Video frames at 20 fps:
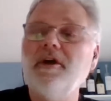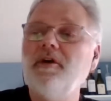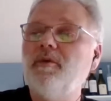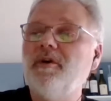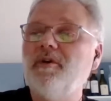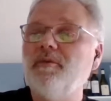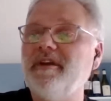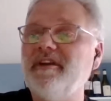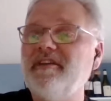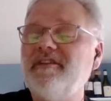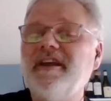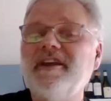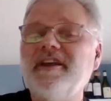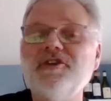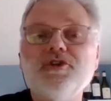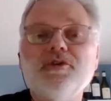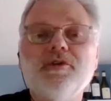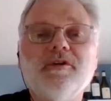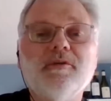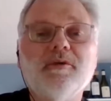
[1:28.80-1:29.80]
when we send
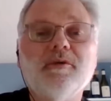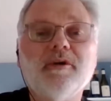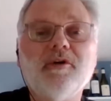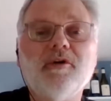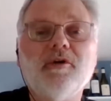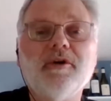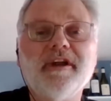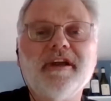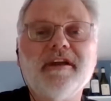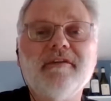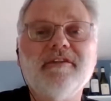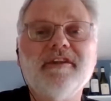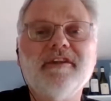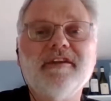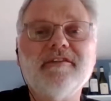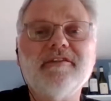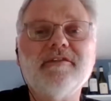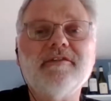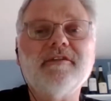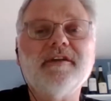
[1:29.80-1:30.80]
you a recording of
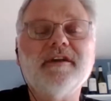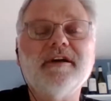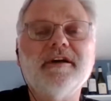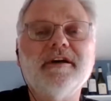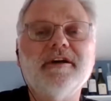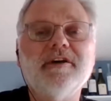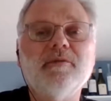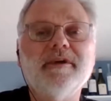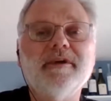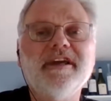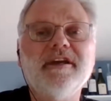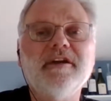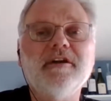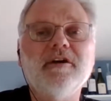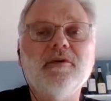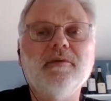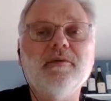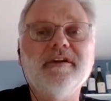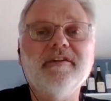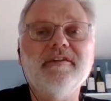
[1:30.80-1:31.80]
this, uh, we can
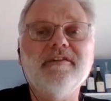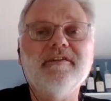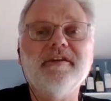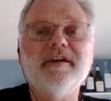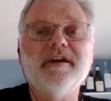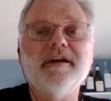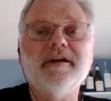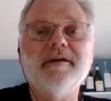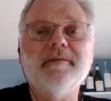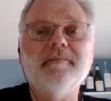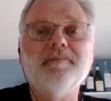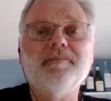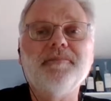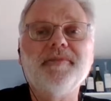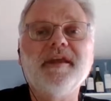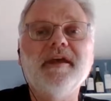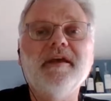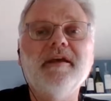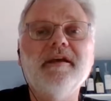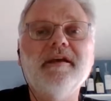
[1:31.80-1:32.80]
always uh,
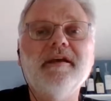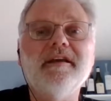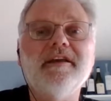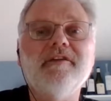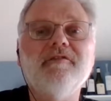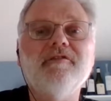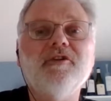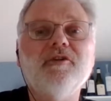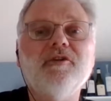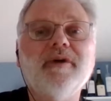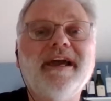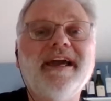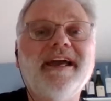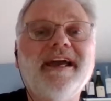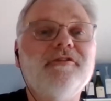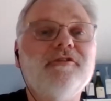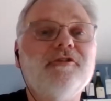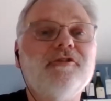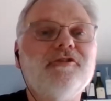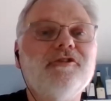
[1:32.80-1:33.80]
give you
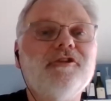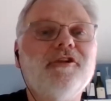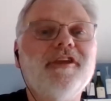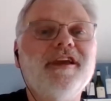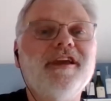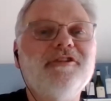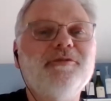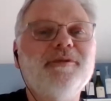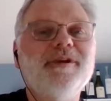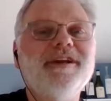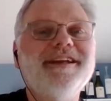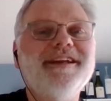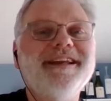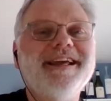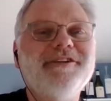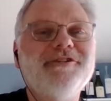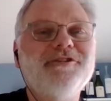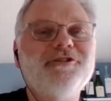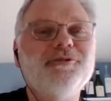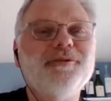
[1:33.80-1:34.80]
answers to things we didn't
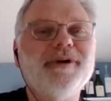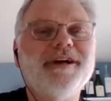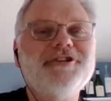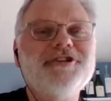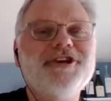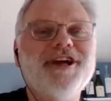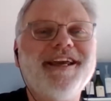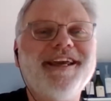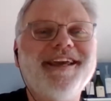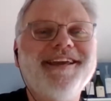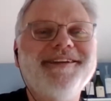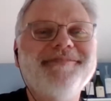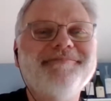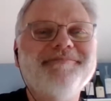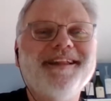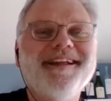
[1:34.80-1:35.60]
get to, right, Jacky?